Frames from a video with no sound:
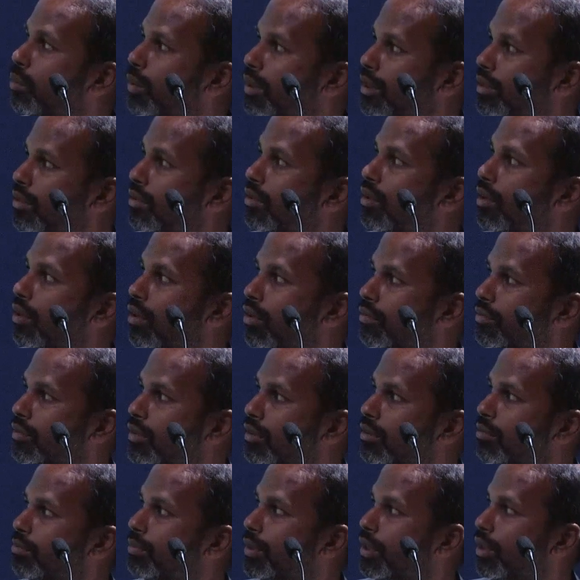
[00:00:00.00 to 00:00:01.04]
within all of
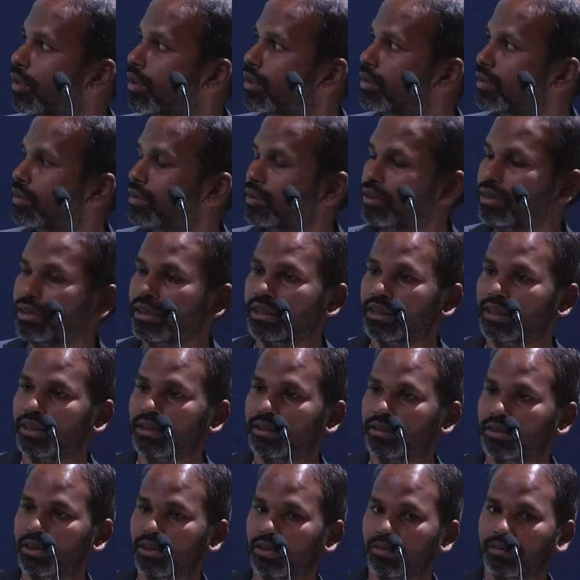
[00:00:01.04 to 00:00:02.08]
this. Because
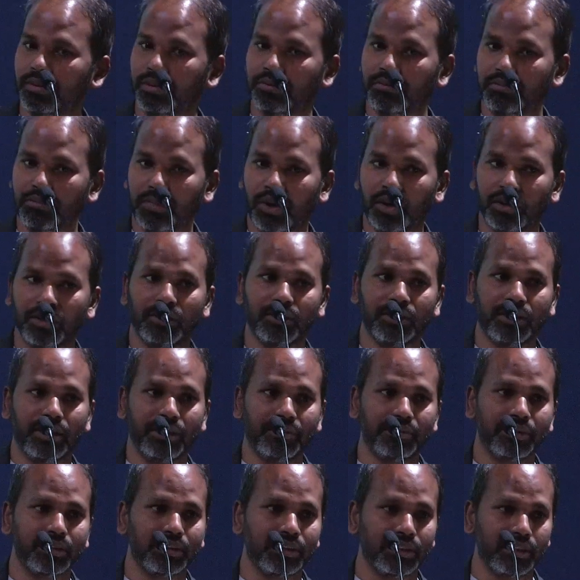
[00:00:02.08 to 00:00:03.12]
we've modeled
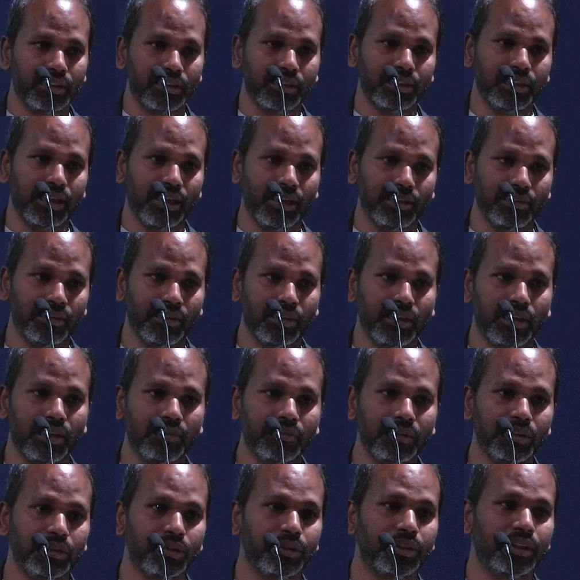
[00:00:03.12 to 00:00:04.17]
everything at a granular level,